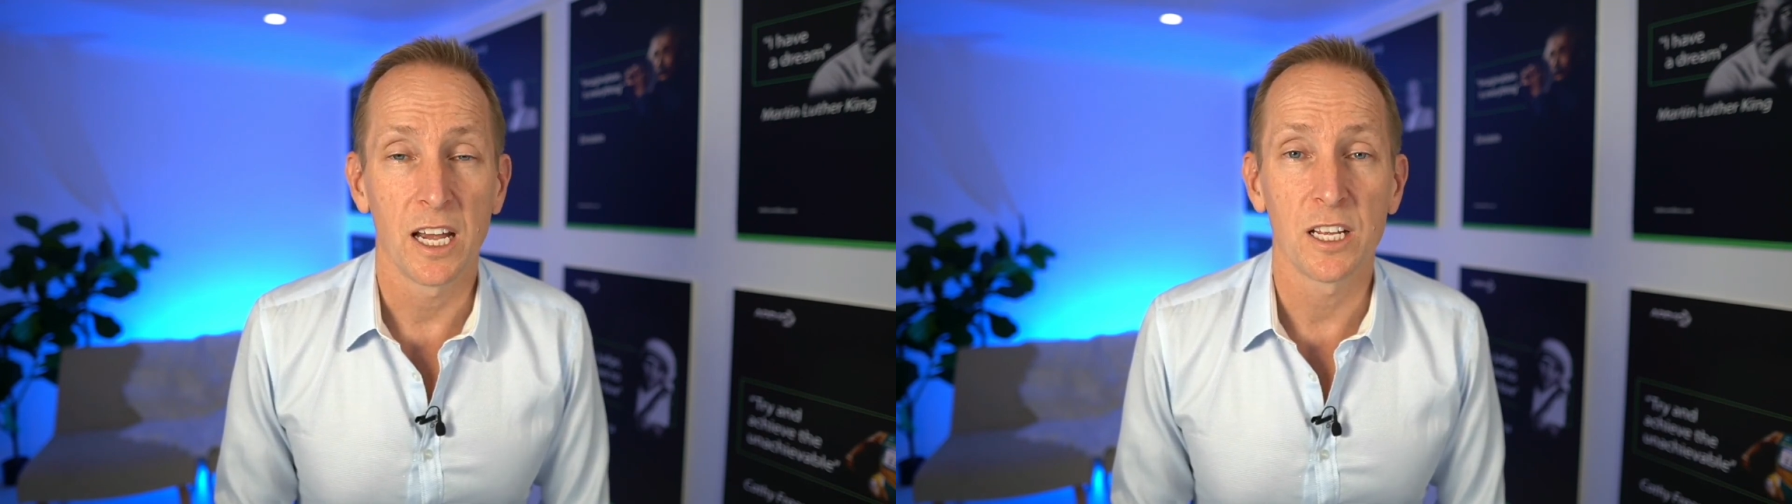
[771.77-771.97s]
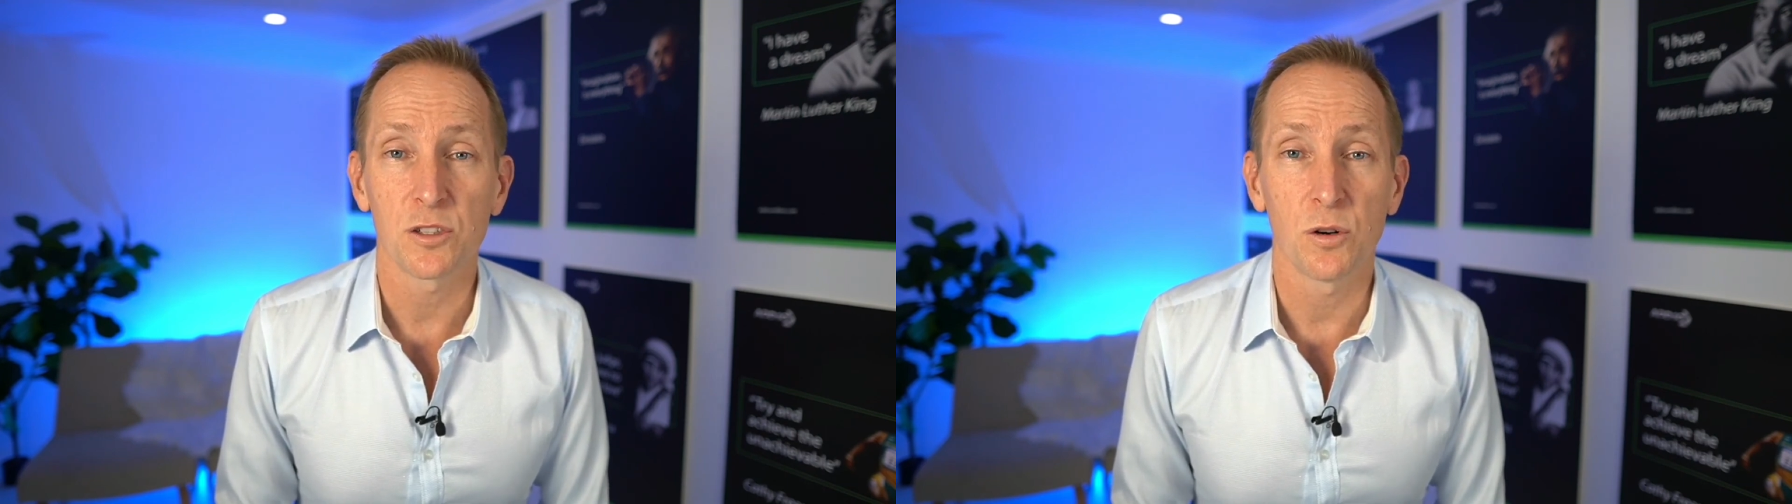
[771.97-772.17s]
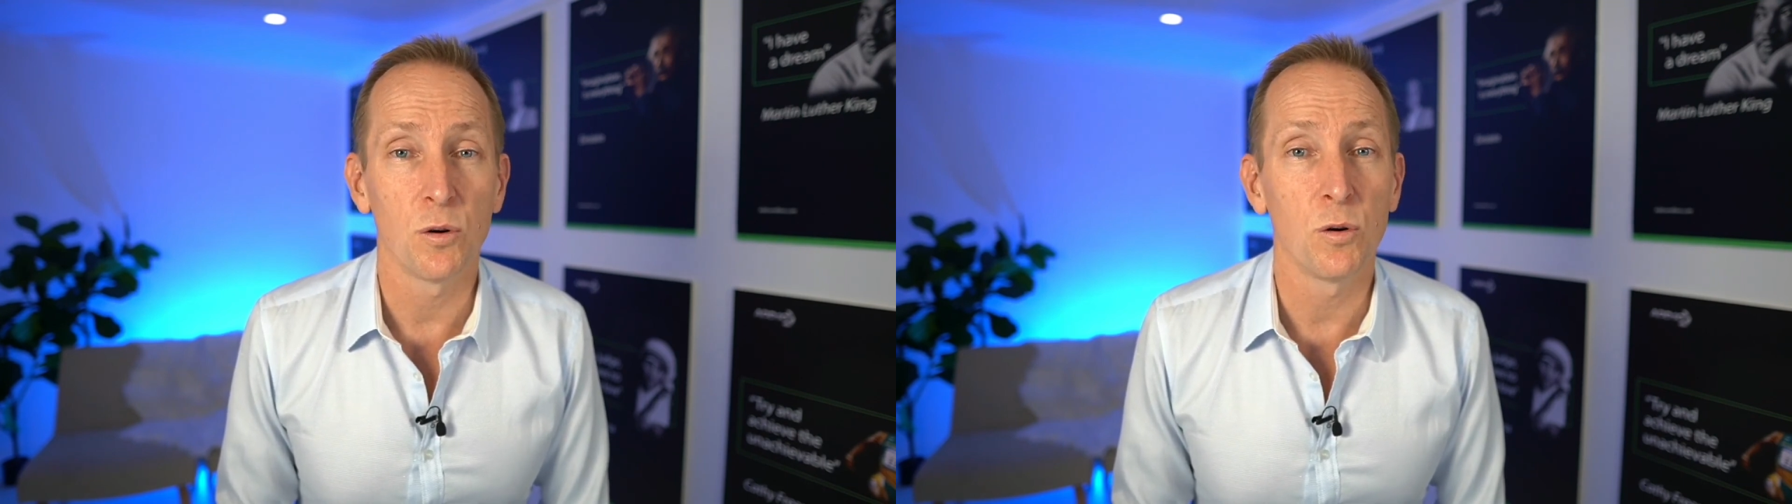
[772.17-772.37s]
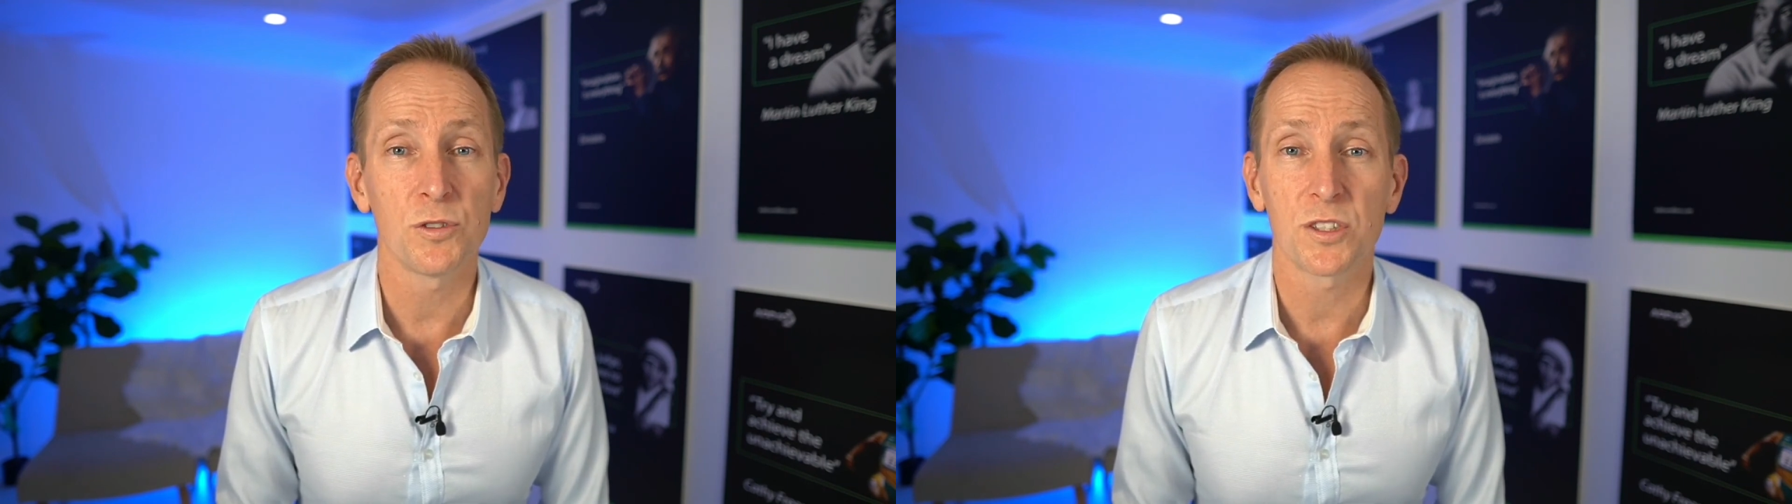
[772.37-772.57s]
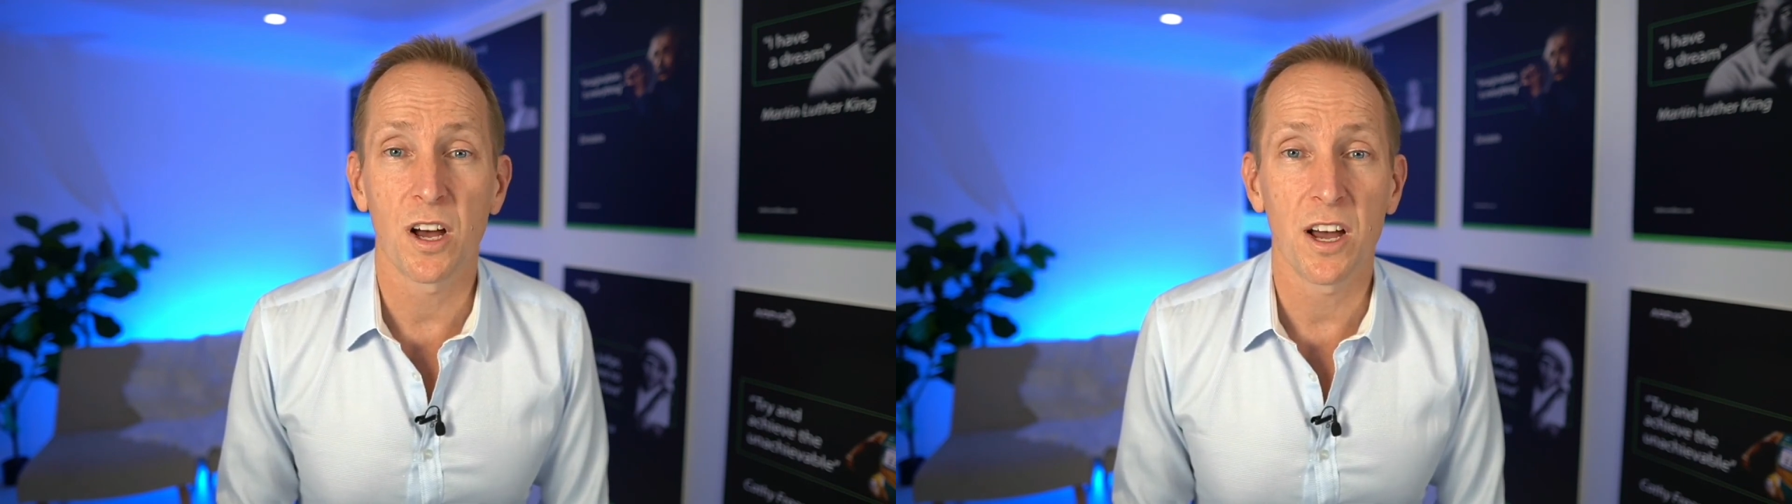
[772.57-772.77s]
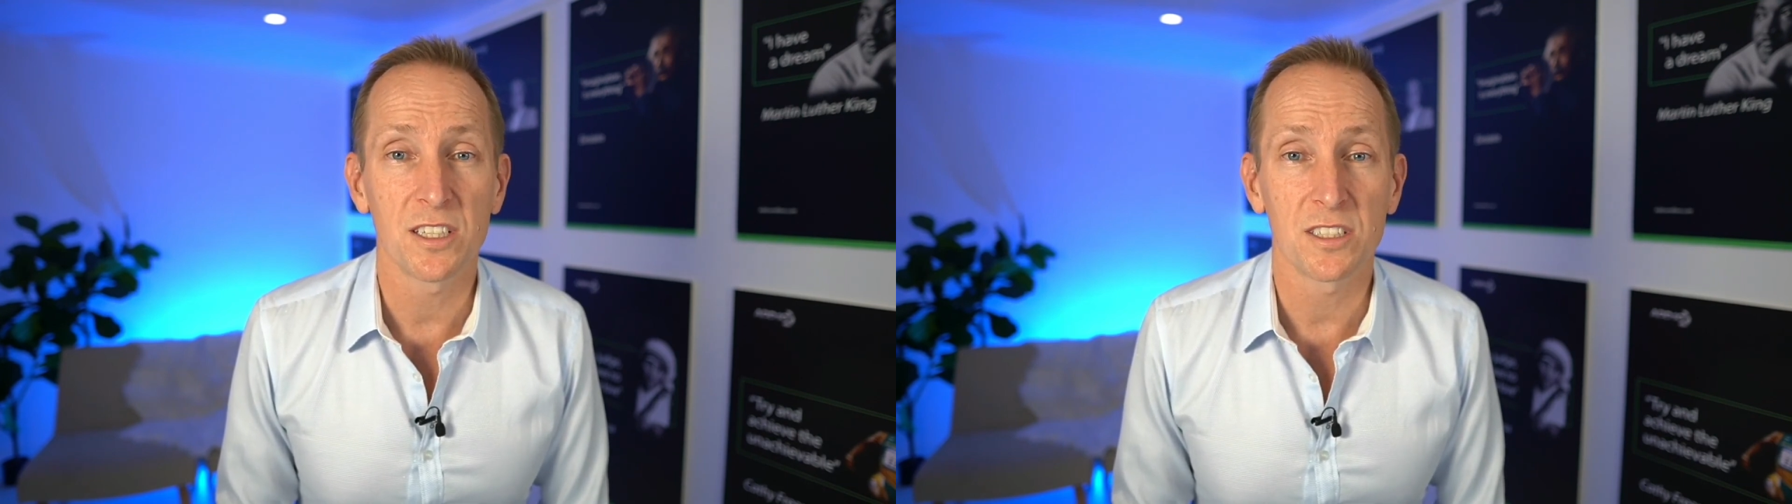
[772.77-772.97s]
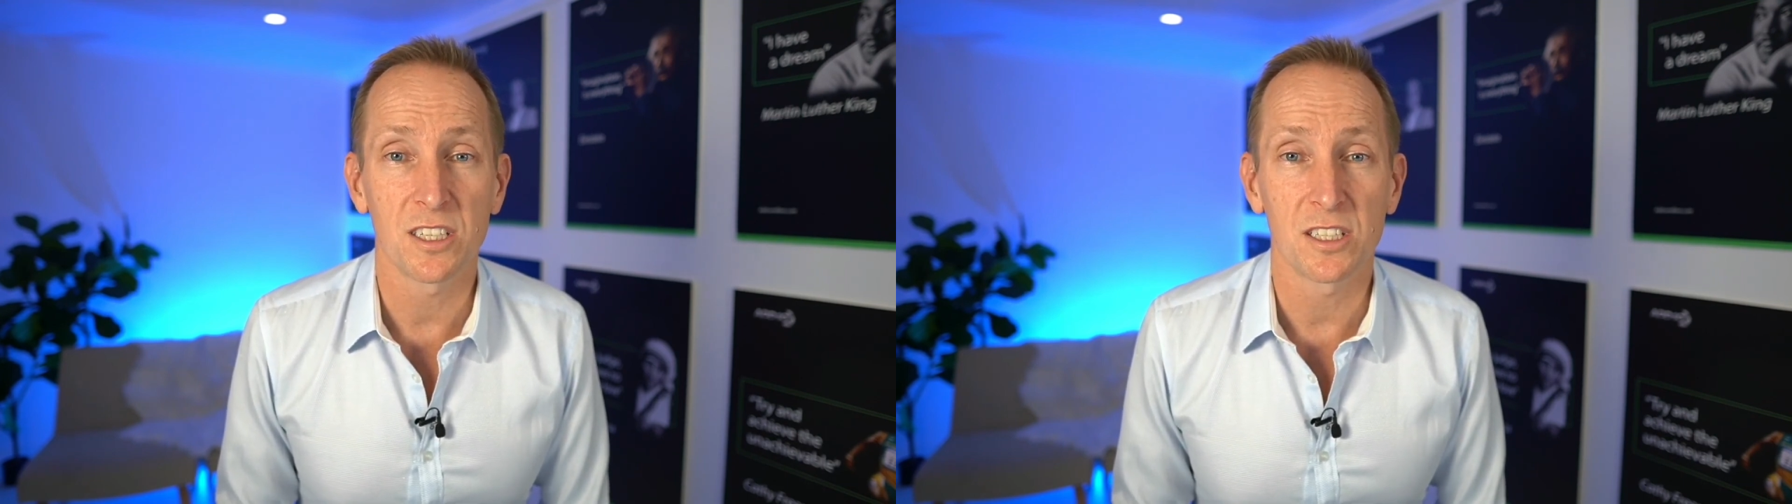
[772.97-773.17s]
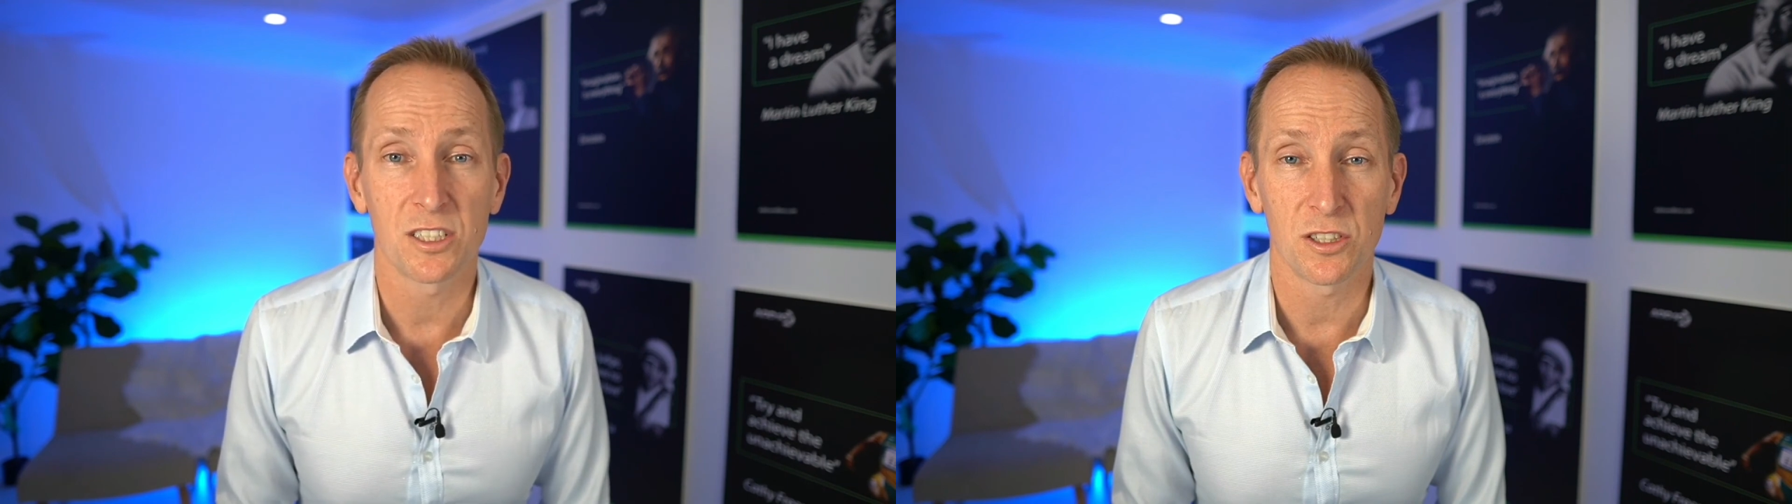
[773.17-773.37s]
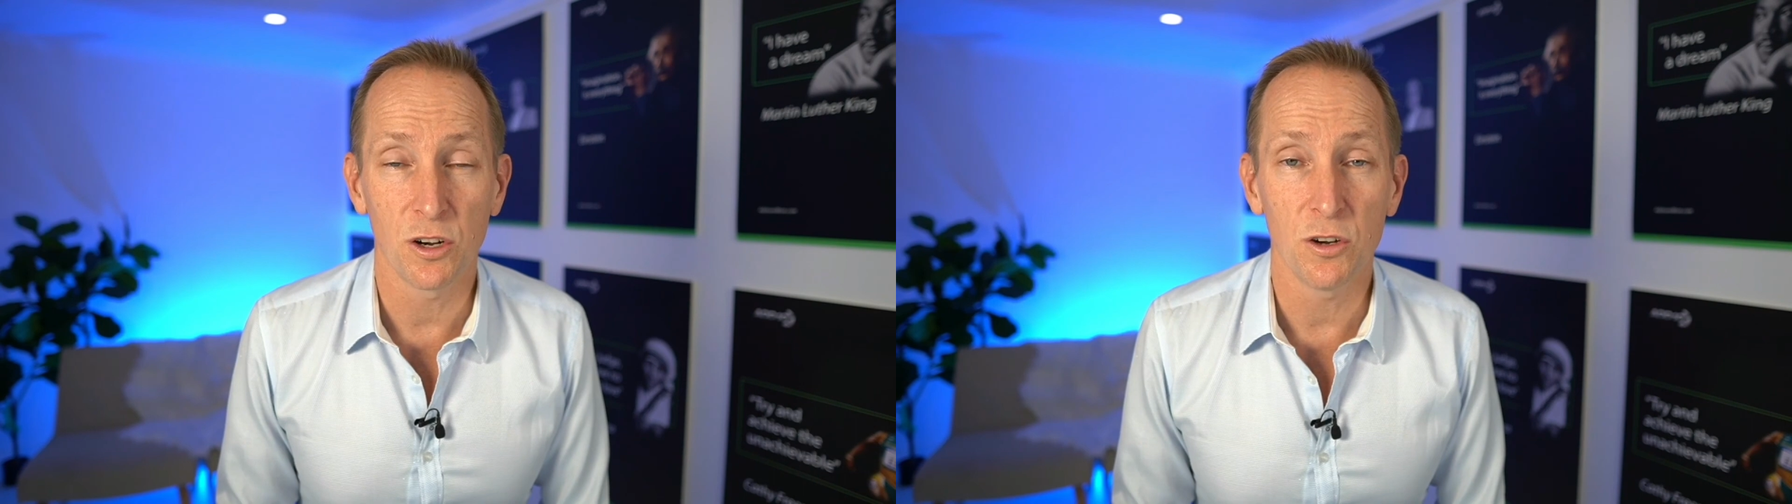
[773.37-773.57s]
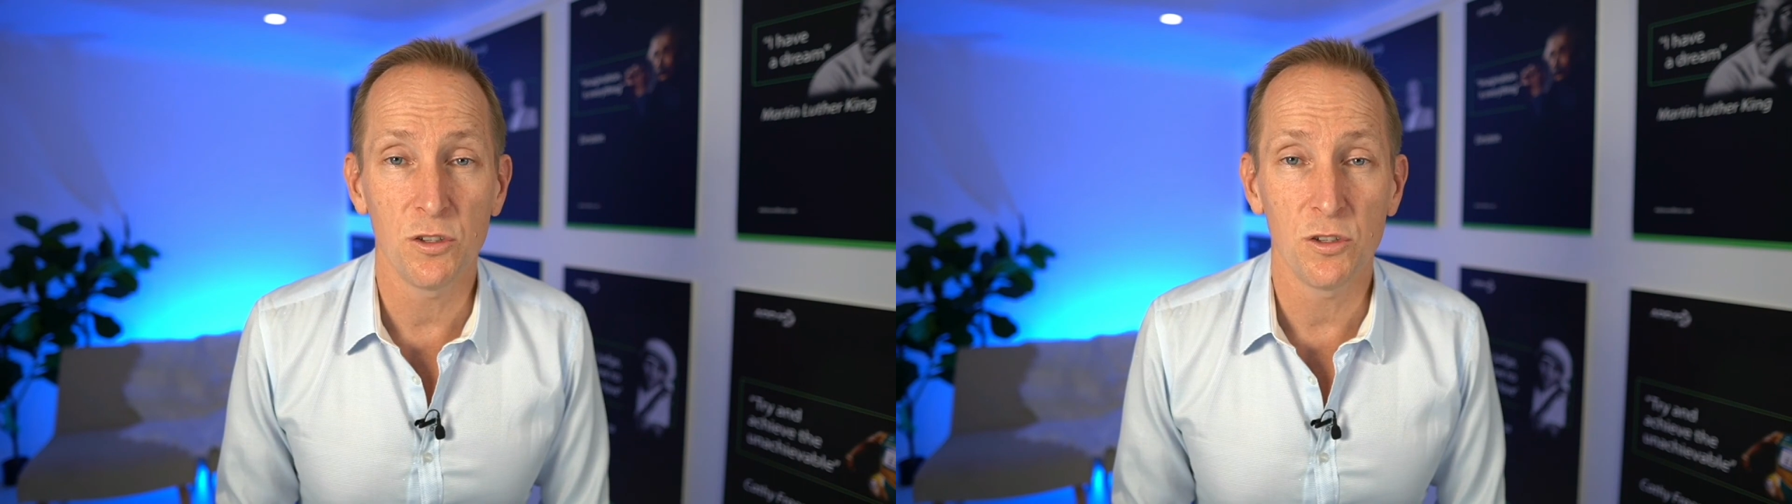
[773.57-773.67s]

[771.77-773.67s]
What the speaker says: it's all signs to show